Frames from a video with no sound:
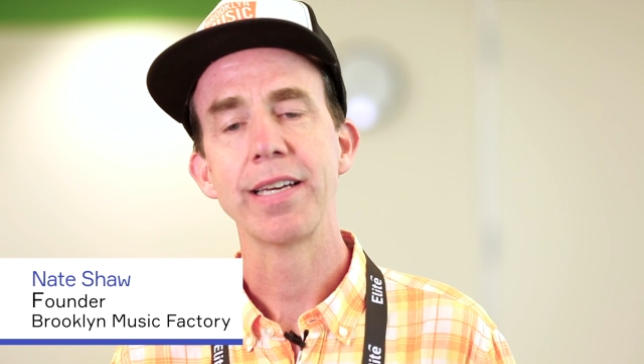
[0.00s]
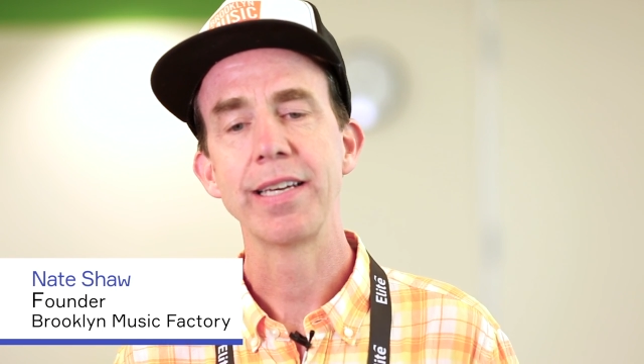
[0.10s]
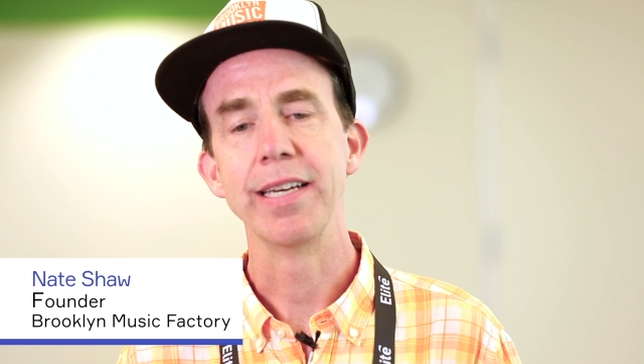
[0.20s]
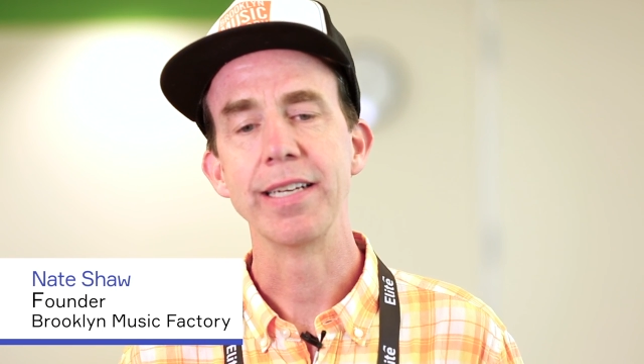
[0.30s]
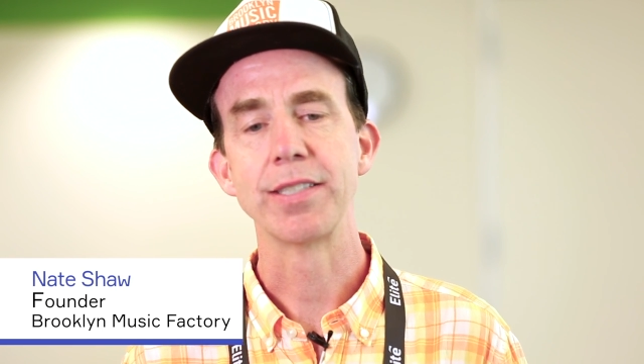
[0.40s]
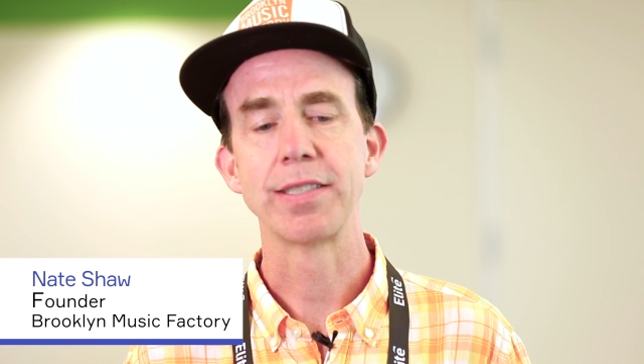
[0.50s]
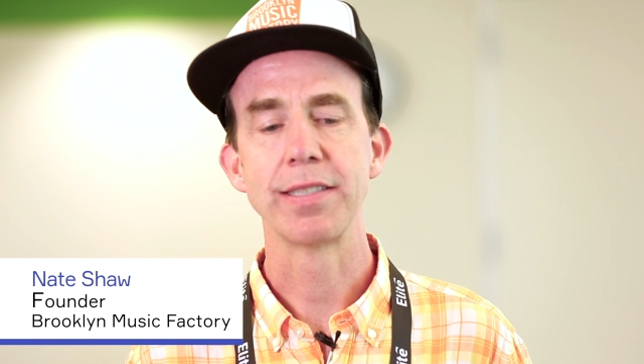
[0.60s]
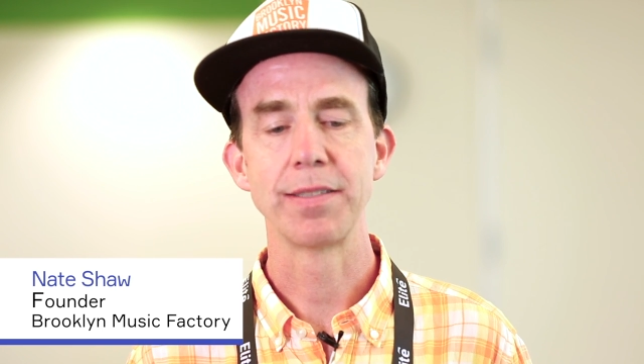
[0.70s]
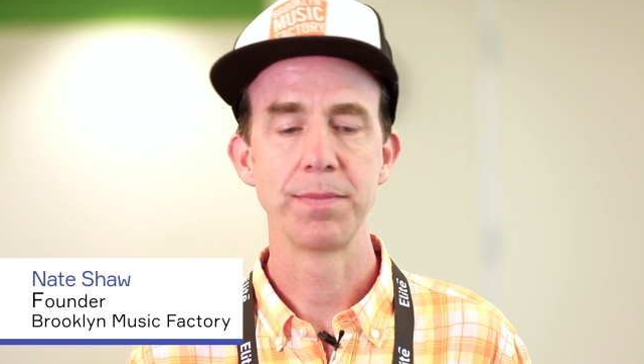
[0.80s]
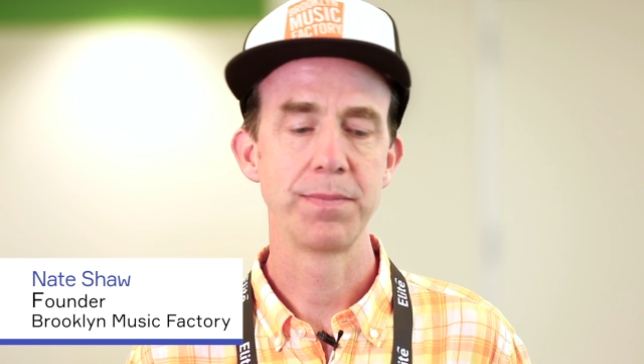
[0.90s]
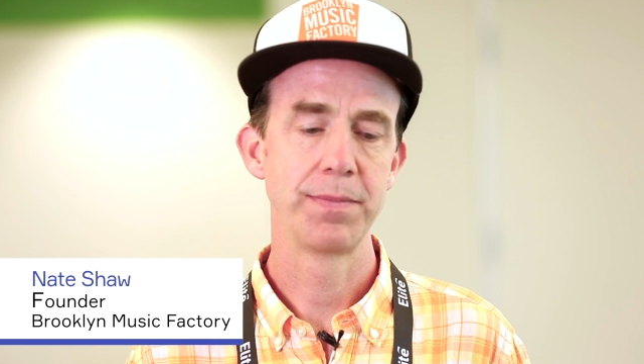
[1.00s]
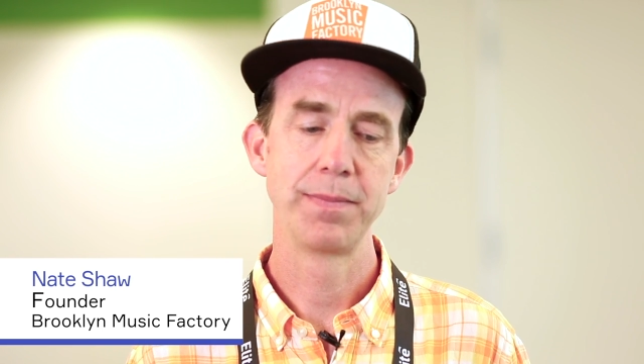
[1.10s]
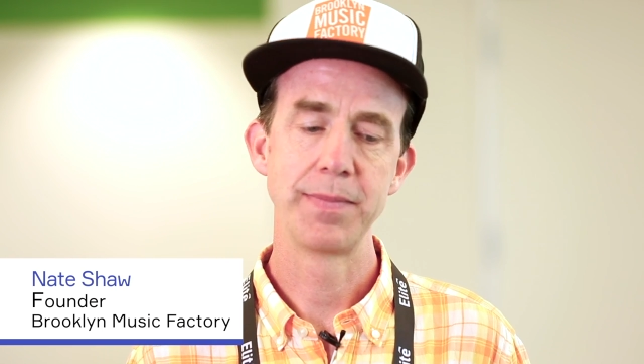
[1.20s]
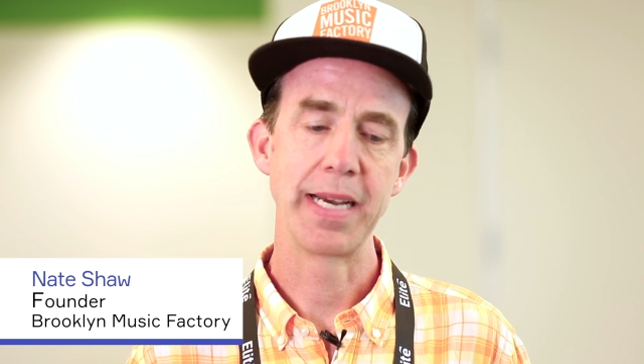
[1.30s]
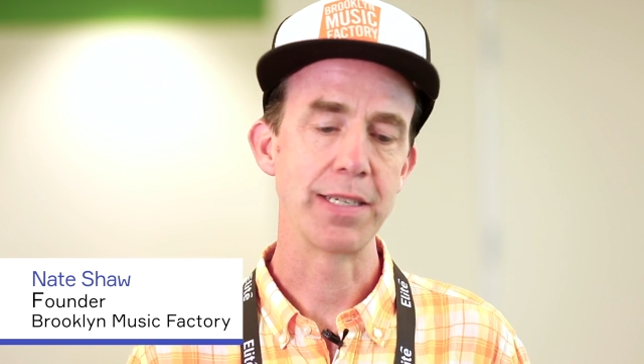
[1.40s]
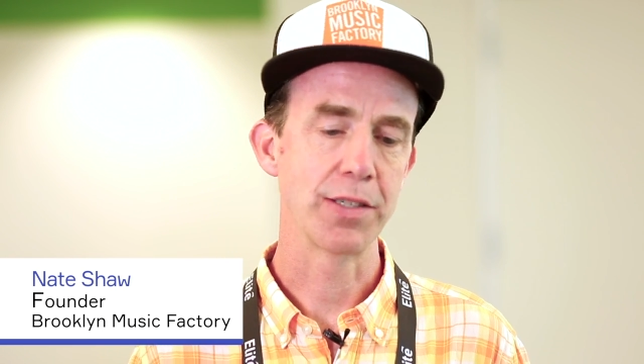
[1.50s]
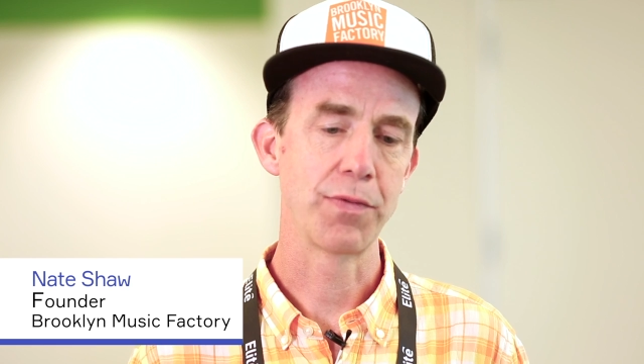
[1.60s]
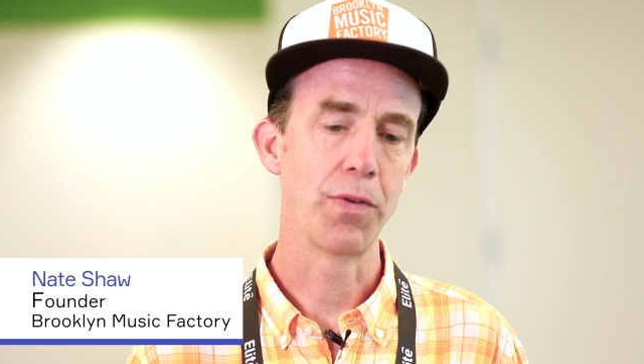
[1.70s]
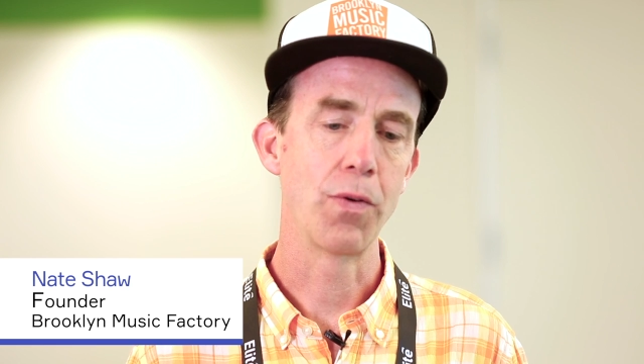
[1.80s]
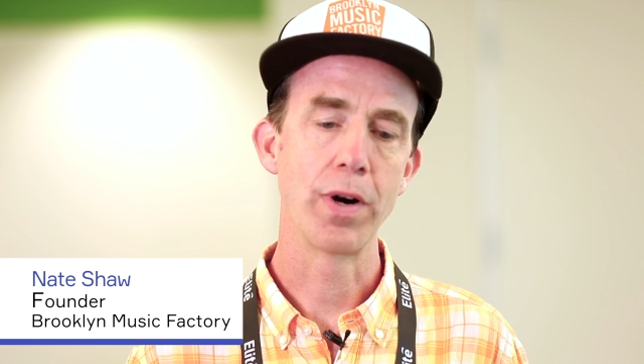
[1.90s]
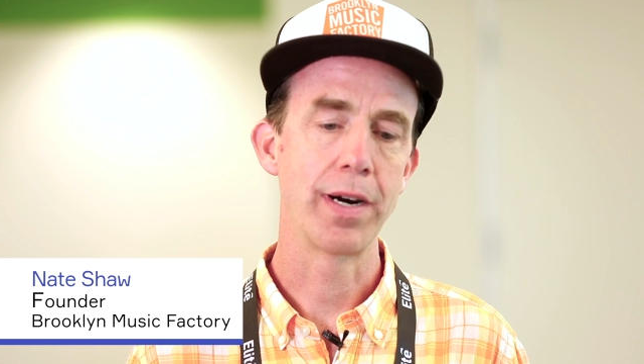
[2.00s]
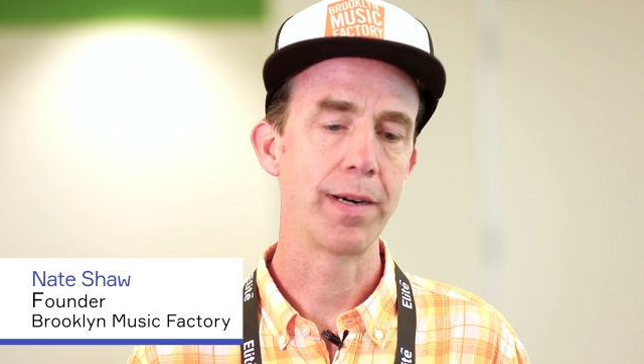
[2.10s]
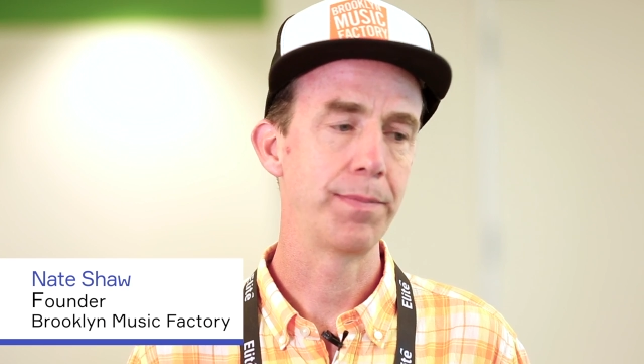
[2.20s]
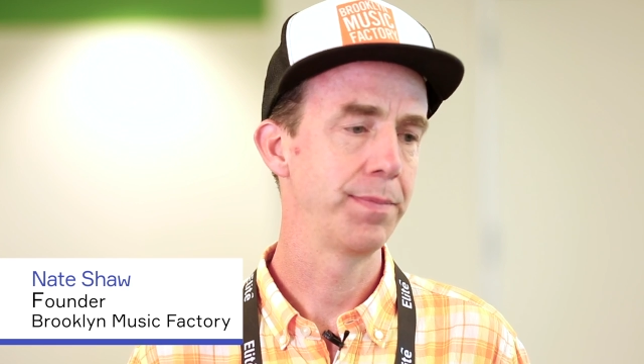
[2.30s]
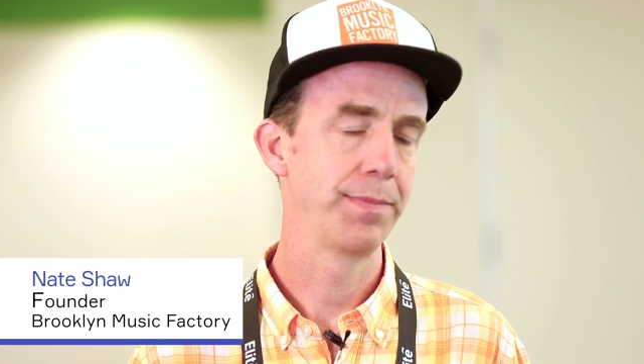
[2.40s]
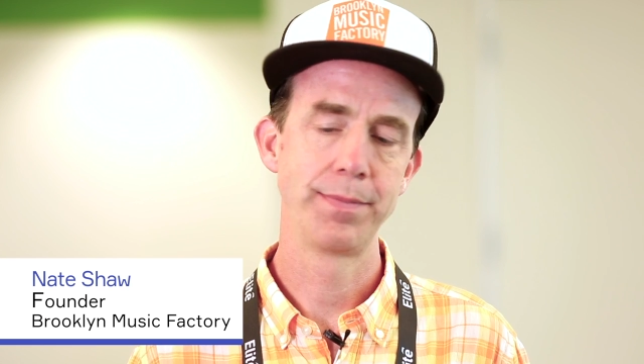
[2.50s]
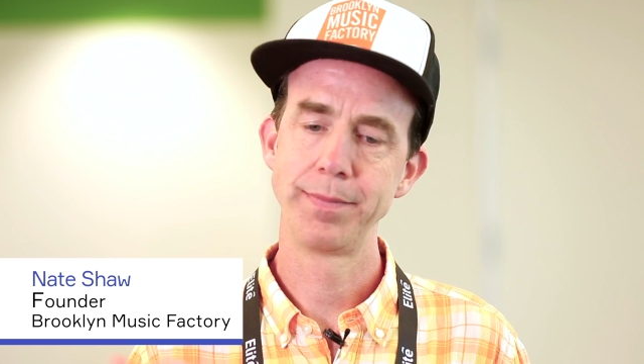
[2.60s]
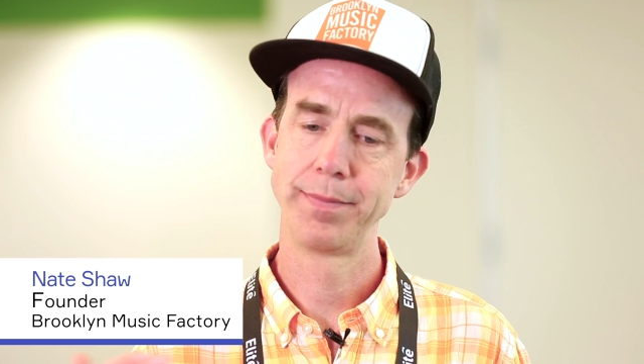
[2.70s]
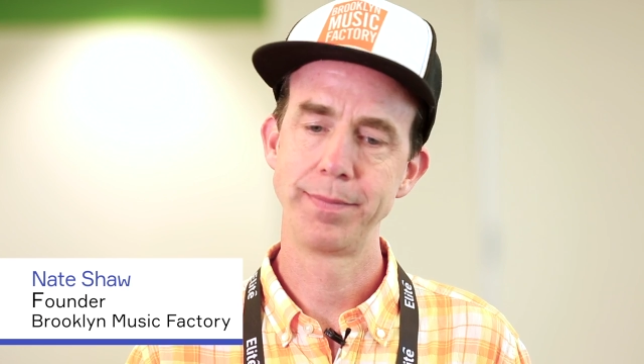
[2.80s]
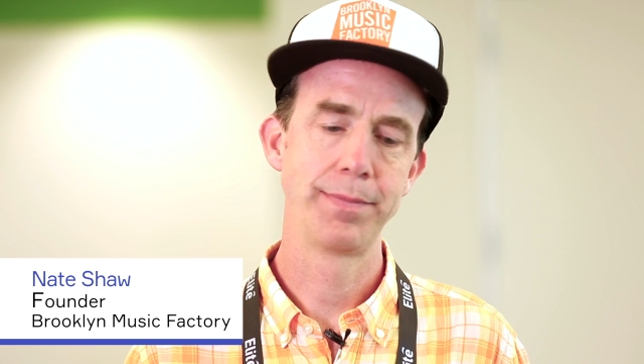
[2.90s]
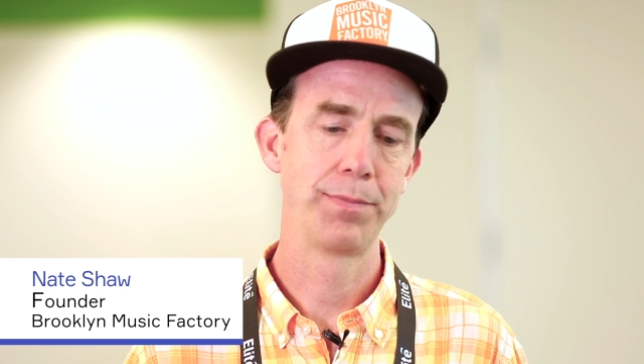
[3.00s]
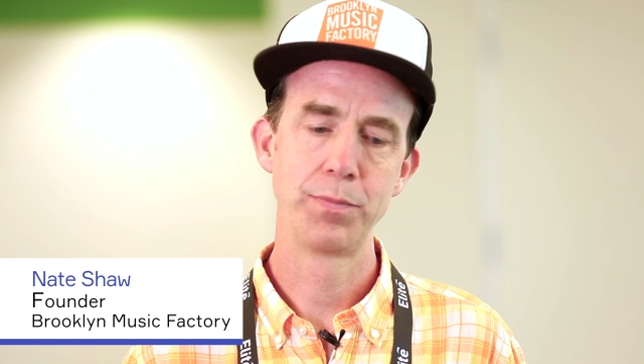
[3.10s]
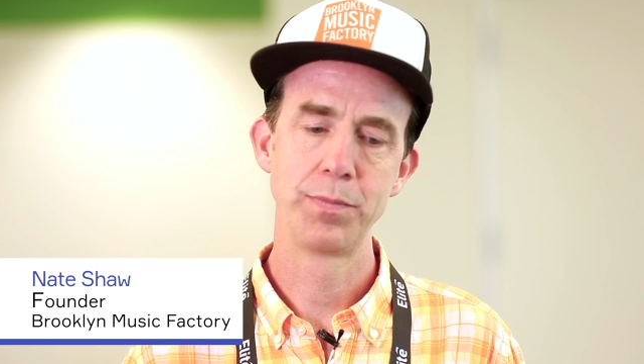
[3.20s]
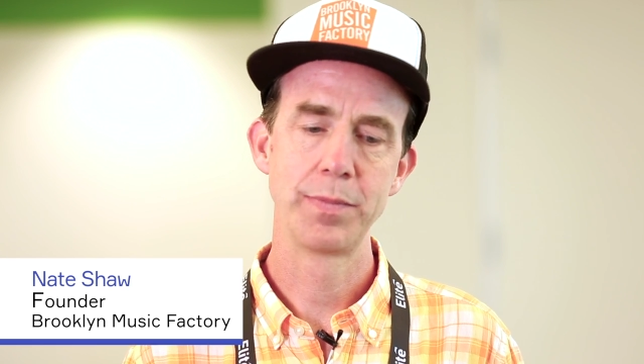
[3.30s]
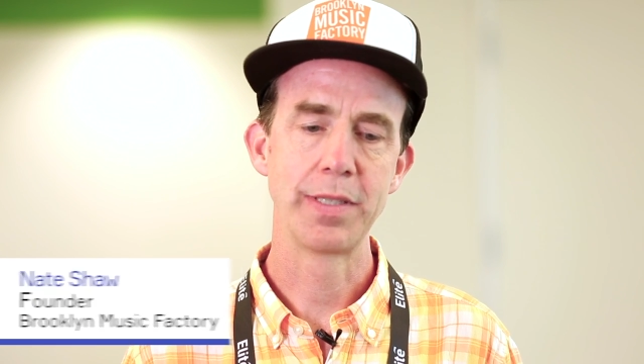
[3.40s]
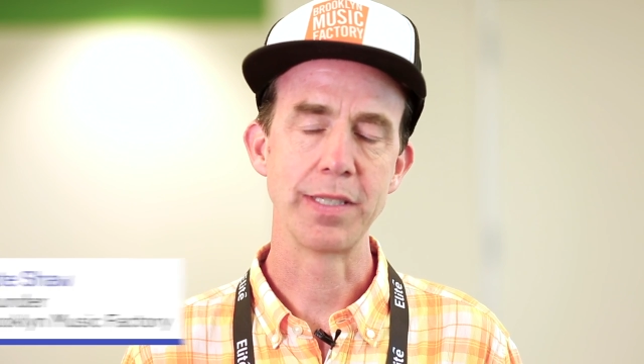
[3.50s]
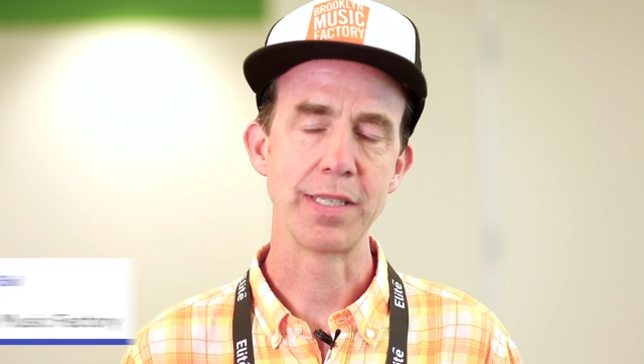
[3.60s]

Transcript: kids ages four to